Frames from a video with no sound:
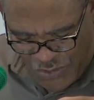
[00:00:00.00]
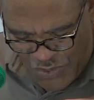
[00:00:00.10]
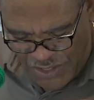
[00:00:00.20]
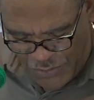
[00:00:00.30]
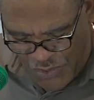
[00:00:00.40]

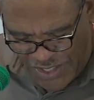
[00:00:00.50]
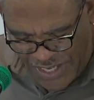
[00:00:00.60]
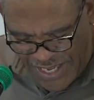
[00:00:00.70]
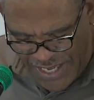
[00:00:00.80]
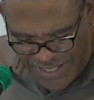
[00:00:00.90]
with what
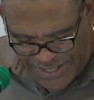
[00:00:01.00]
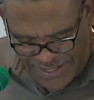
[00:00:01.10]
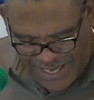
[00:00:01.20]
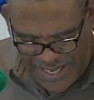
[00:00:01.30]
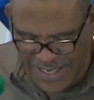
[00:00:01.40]
he is
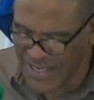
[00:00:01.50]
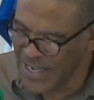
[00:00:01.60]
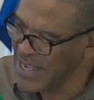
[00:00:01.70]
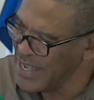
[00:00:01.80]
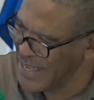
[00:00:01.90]
saying
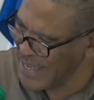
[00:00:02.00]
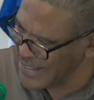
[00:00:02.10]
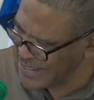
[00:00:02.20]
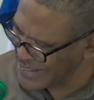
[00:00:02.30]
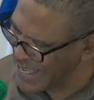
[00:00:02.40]

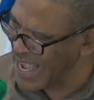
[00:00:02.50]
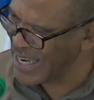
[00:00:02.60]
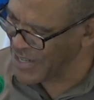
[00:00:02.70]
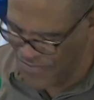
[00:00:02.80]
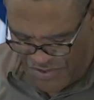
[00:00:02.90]

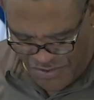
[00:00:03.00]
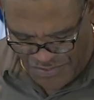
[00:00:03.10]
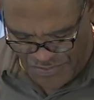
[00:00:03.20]
inside of you.